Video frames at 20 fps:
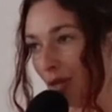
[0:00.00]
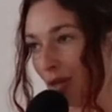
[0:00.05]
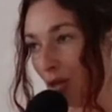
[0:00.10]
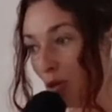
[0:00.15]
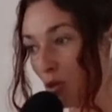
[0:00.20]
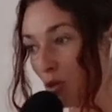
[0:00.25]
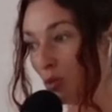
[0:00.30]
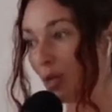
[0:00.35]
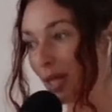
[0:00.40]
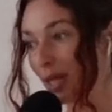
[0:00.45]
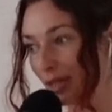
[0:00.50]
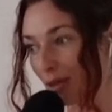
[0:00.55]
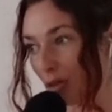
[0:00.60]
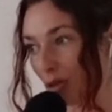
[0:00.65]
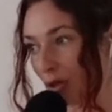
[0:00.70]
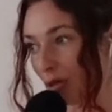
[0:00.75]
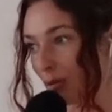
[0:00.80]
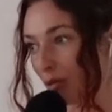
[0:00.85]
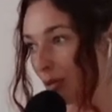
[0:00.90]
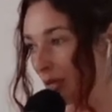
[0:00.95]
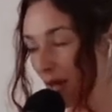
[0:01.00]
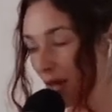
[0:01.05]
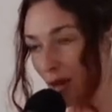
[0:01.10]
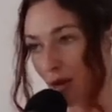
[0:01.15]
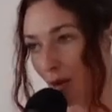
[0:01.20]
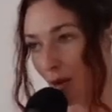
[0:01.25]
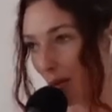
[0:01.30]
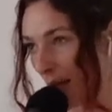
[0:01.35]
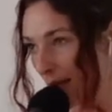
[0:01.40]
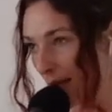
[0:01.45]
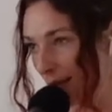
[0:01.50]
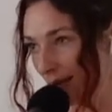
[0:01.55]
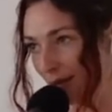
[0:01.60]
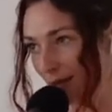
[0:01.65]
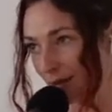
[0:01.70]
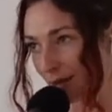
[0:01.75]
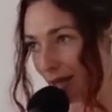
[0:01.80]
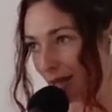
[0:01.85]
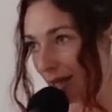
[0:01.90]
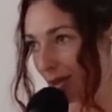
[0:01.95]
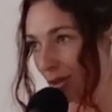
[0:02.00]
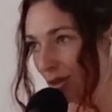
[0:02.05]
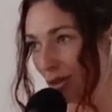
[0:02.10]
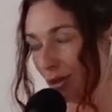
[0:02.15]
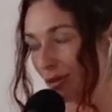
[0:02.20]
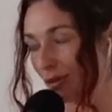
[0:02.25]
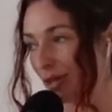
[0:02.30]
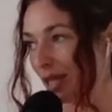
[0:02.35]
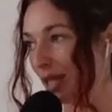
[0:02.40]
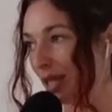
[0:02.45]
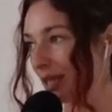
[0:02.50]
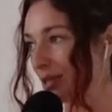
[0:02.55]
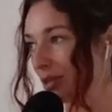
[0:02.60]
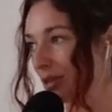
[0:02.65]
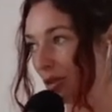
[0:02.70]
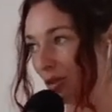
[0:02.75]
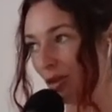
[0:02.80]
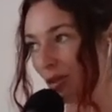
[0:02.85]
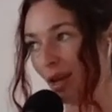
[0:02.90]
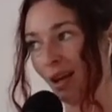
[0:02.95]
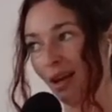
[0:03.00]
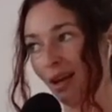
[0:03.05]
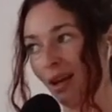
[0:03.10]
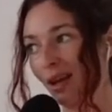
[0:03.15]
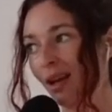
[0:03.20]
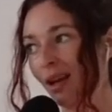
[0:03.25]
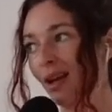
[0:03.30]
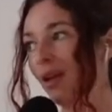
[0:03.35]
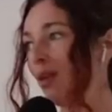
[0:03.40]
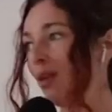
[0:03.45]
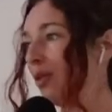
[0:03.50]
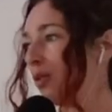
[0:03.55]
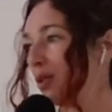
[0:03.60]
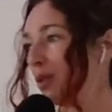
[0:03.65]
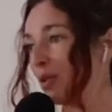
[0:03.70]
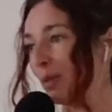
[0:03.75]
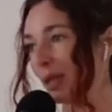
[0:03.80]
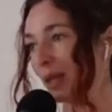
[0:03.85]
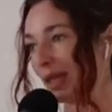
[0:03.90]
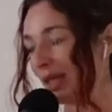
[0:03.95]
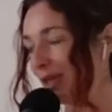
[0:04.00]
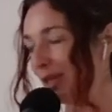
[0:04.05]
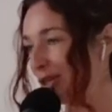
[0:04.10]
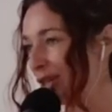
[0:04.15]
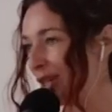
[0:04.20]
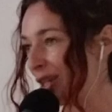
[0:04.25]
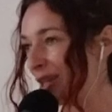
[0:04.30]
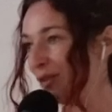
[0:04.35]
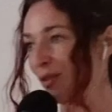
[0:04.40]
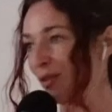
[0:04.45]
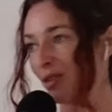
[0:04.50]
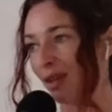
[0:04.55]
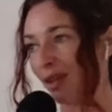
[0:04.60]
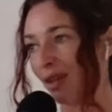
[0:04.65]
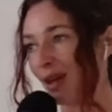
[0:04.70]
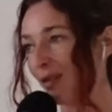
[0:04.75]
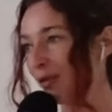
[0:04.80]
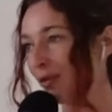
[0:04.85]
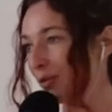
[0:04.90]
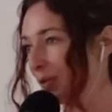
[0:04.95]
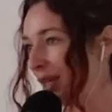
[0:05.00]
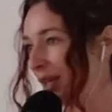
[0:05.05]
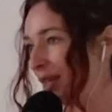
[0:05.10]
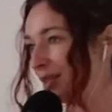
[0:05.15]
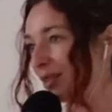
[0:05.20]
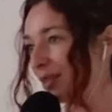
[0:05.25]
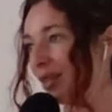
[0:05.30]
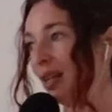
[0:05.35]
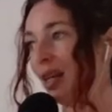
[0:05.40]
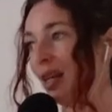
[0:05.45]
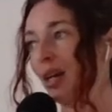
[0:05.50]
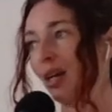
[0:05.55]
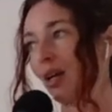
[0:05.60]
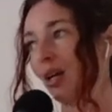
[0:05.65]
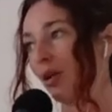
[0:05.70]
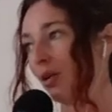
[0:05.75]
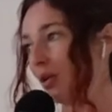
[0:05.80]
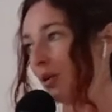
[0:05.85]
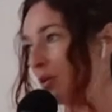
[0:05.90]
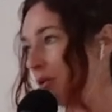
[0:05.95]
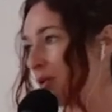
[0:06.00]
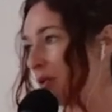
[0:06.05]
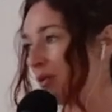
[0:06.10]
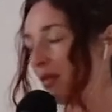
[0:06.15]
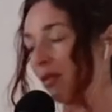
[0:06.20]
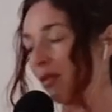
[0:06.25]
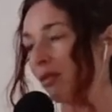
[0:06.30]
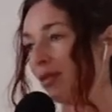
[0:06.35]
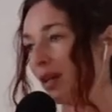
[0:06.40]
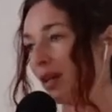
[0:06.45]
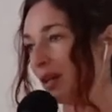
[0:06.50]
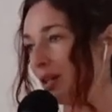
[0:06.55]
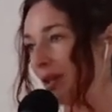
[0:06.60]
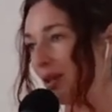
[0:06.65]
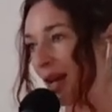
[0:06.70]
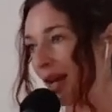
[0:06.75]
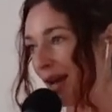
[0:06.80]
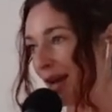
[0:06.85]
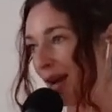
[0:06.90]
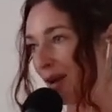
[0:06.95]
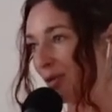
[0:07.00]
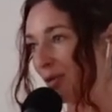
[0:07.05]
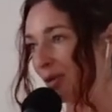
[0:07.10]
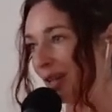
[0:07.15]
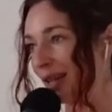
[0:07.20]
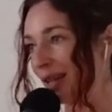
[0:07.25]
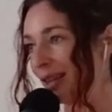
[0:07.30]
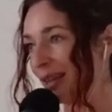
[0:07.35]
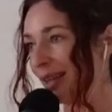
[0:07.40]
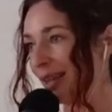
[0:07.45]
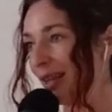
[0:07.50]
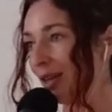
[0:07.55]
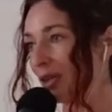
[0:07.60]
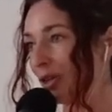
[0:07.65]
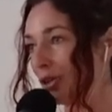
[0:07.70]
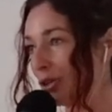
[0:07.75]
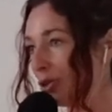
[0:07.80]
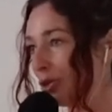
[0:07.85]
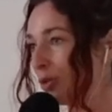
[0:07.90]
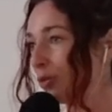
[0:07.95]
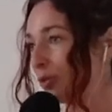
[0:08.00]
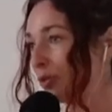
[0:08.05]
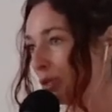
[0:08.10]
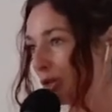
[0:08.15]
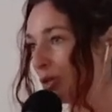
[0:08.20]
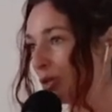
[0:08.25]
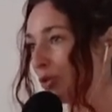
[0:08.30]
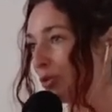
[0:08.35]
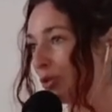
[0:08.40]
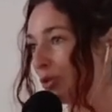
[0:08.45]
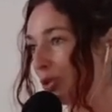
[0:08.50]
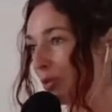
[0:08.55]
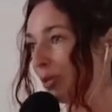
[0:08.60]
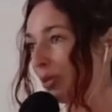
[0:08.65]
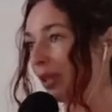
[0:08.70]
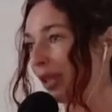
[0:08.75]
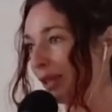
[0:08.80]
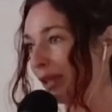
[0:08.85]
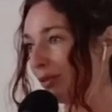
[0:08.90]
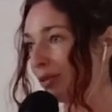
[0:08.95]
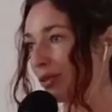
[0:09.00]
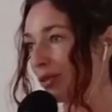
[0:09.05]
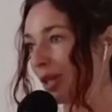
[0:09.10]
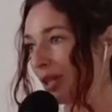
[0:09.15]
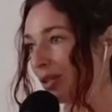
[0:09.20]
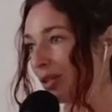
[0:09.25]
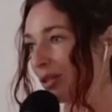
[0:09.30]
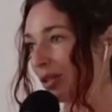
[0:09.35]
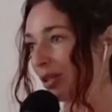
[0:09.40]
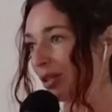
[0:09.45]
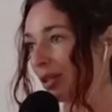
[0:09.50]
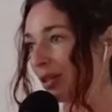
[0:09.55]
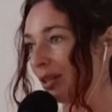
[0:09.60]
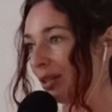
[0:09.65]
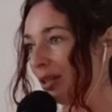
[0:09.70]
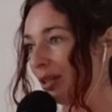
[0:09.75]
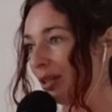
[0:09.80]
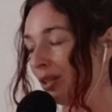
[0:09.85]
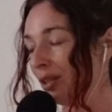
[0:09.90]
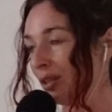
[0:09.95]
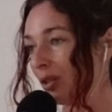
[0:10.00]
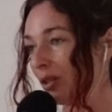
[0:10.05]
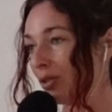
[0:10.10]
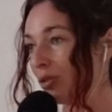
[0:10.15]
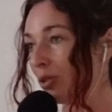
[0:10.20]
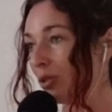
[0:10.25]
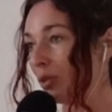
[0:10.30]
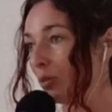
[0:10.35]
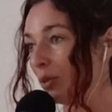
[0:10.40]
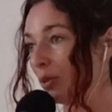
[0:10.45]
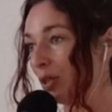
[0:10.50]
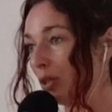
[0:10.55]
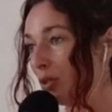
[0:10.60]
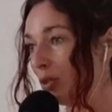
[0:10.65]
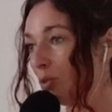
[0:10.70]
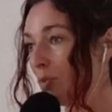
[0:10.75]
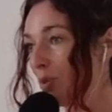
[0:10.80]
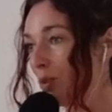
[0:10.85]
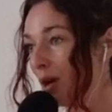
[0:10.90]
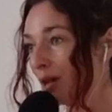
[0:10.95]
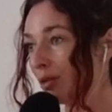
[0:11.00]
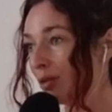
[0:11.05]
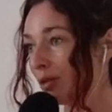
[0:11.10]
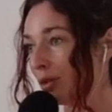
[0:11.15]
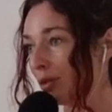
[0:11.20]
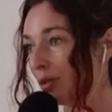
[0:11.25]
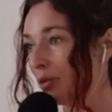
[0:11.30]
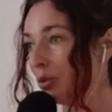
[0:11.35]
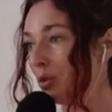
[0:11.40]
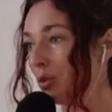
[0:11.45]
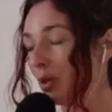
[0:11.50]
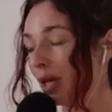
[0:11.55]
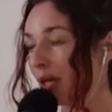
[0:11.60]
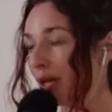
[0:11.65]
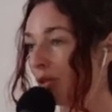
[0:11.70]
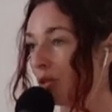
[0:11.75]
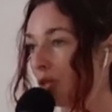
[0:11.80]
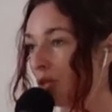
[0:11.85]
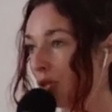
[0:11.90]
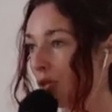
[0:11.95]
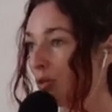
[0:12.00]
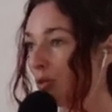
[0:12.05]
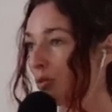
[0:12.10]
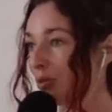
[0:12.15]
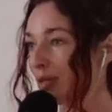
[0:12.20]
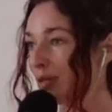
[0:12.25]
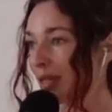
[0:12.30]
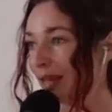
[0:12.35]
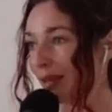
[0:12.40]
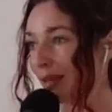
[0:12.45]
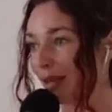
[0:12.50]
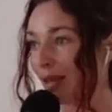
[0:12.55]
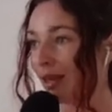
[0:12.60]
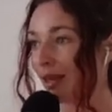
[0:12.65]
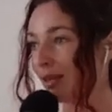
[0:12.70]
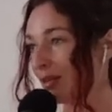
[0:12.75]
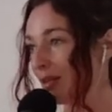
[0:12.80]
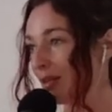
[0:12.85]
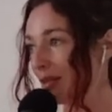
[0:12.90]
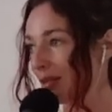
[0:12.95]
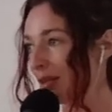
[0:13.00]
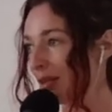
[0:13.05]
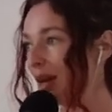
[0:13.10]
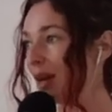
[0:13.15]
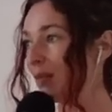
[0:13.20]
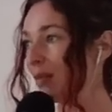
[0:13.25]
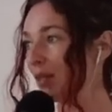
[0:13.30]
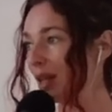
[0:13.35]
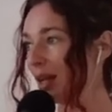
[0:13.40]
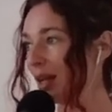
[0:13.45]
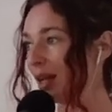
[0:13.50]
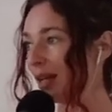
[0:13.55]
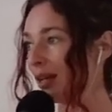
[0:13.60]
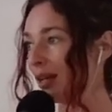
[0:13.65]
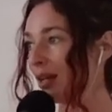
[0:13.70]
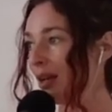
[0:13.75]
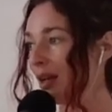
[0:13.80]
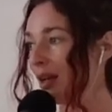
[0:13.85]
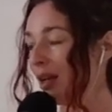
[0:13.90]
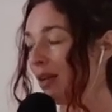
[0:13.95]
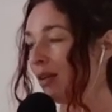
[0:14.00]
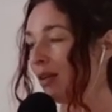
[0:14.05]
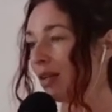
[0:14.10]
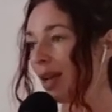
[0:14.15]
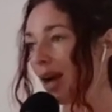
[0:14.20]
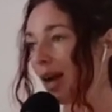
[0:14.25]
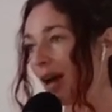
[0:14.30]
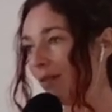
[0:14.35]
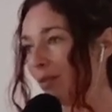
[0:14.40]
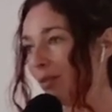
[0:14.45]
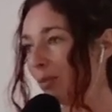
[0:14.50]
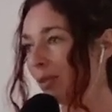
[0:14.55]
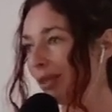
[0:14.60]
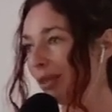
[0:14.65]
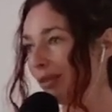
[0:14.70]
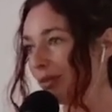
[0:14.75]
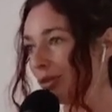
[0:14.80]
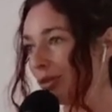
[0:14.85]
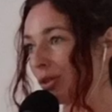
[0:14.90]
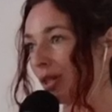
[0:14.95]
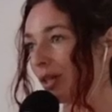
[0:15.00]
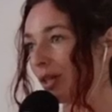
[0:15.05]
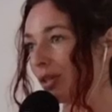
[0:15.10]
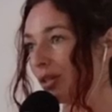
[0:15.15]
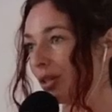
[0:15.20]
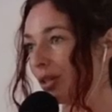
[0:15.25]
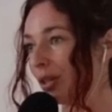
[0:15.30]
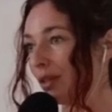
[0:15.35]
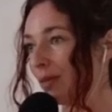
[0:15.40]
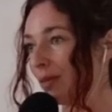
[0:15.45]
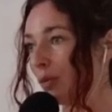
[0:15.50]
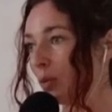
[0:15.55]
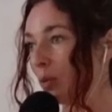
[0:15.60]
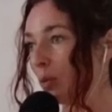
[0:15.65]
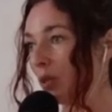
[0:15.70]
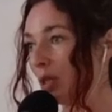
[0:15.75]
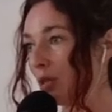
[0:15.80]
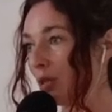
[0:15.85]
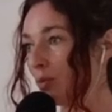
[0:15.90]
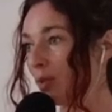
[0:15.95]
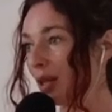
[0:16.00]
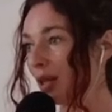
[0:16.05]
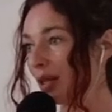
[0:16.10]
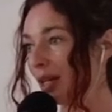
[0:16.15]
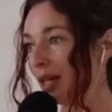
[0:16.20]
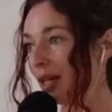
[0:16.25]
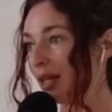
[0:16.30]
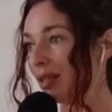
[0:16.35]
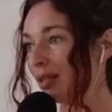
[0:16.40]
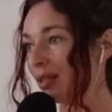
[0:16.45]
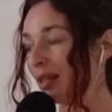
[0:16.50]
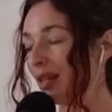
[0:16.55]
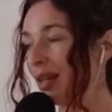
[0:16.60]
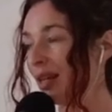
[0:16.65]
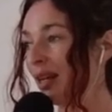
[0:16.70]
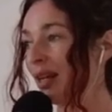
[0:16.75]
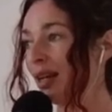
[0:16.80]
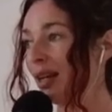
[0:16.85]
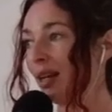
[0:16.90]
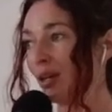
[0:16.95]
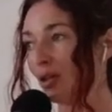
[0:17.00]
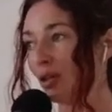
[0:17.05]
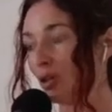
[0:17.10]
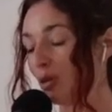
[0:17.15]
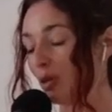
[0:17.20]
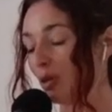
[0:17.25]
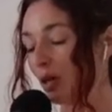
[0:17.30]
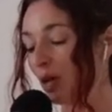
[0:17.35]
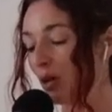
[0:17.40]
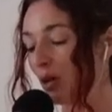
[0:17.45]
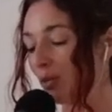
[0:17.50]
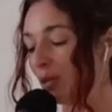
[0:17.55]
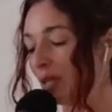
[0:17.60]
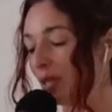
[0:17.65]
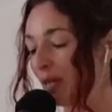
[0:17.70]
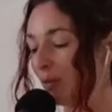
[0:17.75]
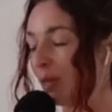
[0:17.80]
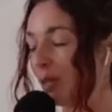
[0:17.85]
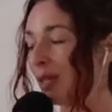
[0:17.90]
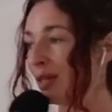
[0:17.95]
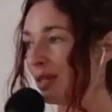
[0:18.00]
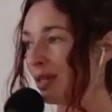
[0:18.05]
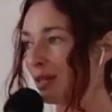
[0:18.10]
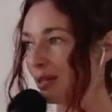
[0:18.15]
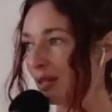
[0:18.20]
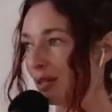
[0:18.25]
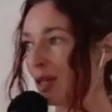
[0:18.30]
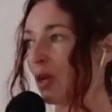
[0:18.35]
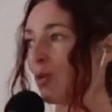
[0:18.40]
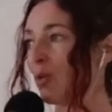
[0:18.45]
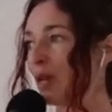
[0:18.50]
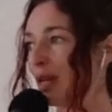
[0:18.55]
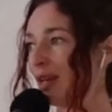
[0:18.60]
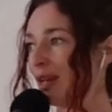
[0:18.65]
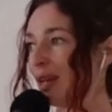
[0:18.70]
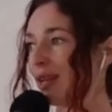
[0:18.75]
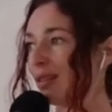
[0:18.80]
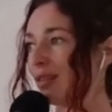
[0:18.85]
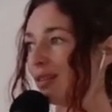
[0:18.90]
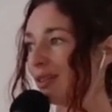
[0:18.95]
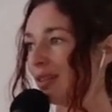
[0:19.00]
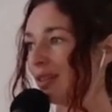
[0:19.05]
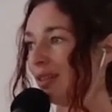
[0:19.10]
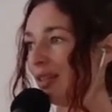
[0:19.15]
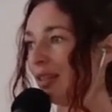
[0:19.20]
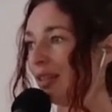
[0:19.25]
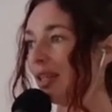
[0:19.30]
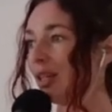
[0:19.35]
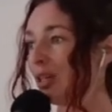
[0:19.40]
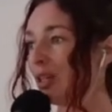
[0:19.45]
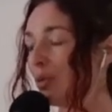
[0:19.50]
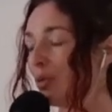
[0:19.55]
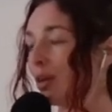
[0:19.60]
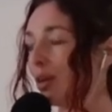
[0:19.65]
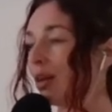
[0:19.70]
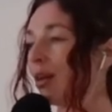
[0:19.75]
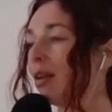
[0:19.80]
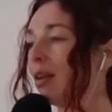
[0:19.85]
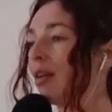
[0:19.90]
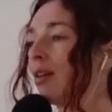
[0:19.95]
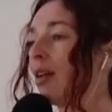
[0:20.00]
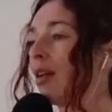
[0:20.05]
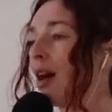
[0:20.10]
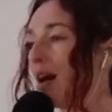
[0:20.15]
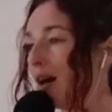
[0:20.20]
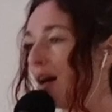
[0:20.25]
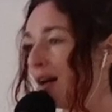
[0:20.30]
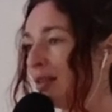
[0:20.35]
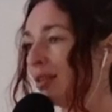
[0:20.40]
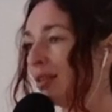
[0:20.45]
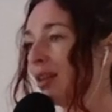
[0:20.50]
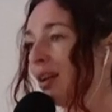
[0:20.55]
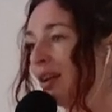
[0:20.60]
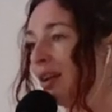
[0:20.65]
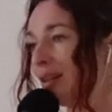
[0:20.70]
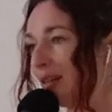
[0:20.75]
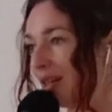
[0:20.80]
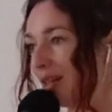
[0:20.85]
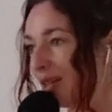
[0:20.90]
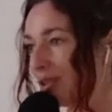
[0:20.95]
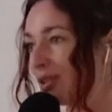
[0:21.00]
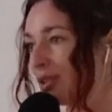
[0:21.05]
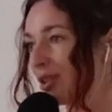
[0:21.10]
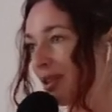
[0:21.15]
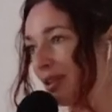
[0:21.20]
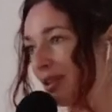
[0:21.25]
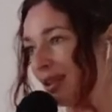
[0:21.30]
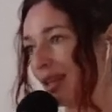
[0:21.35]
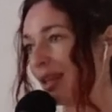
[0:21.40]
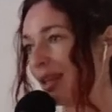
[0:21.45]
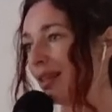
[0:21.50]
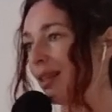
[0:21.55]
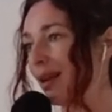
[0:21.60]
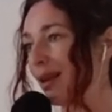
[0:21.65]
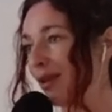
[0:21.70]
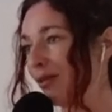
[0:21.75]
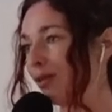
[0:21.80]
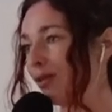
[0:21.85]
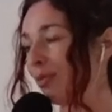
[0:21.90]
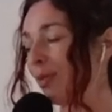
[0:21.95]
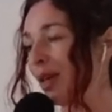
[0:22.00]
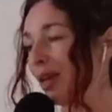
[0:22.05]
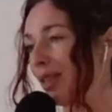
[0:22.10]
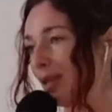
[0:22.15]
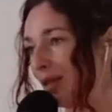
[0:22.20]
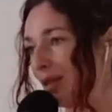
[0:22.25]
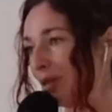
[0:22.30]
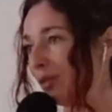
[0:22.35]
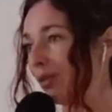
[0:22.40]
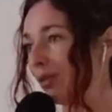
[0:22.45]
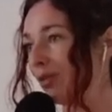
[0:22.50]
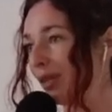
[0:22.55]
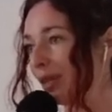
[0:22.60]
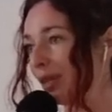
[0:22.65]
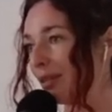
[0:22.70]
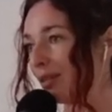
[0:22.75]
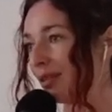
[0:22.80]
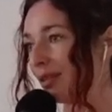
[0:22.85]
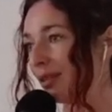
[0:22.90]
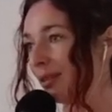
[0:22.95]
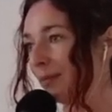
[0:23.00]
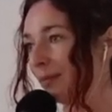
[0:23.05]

You get to choose, not your parents get to choose this, or your religion, or the government, or whoever the fuck you hang out with. You choose your belief structure. And so when you want to, you can choose to click into the timeline to have a belief structure where you realize you can go deep into this knowingness that you are unconditionally loved by the universe.